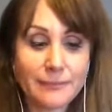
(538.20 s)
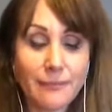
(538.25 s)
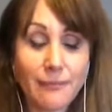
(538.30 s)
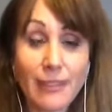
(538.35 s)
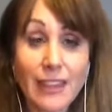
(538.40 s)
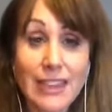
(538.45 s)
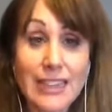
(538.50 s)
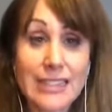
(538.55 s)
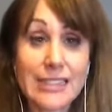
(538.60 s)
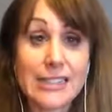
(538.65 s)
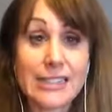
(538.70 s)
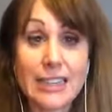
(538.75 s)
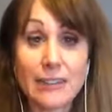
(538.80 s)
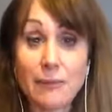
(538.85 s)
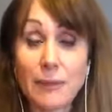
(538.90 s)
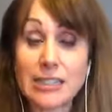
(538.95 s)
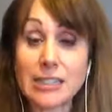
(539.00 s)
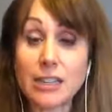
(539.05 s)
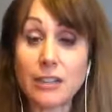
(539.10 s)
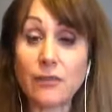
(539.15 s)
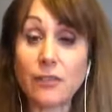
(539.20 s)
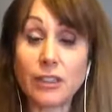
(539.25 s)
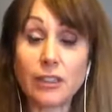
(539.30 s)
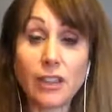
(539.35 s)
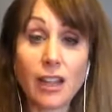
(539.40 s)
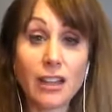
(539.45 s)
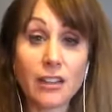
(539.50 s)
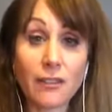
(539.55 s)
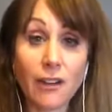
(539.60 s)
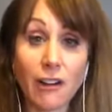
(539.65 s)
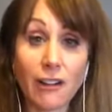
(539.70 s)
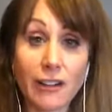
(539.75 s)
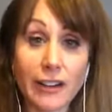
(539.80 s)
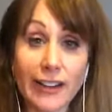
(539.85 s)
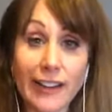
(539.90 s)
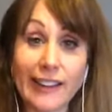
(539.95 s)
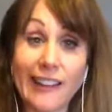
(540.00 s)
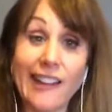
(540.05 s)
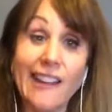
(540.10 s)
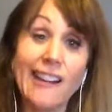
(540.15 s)
saved myself a lot of
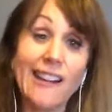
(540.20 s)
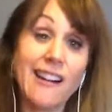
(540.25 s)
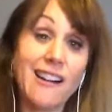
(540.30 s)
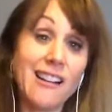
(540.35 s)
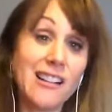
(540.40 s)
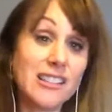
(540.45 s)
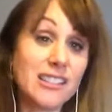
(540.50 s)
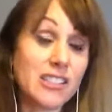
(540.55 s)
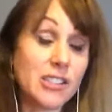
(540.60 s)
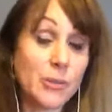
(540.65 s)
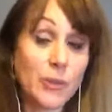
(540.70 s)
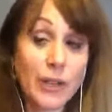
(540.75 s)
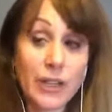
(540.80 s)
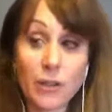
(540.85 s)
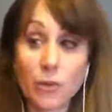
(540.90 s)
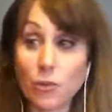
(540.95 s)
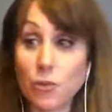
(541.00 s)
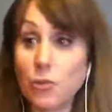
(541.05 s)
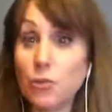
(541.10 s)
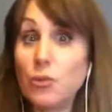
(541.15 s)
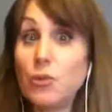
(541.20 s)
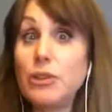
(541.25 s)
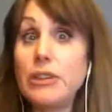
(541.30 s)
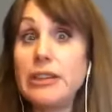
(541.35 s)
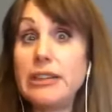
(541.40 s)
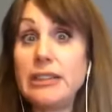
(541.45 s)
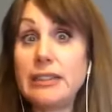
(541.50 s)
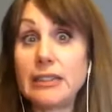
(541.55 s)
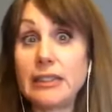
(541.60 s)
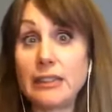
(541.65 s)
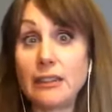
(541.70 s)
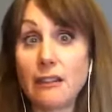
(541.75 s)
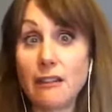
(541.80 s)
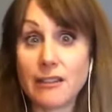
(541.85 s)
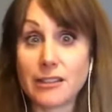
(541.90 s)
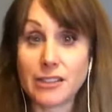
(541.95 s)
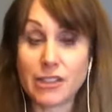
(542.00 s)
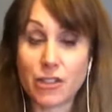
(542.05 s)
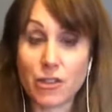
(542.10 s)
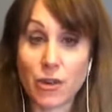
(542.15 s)
heartache, also went a really long
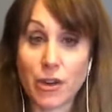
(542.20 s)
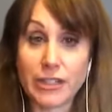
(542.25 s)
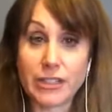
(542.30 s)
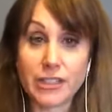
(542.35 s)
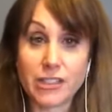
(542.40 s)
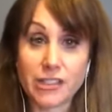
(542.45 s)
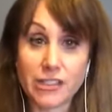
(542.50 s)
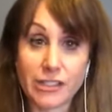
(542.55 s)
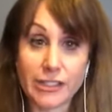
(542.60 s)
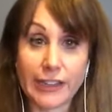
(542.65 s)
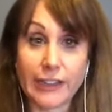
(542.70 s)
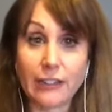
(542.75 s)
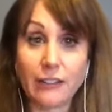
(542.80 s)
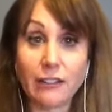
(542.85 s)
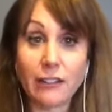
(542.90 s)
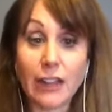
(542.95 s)
stretch single.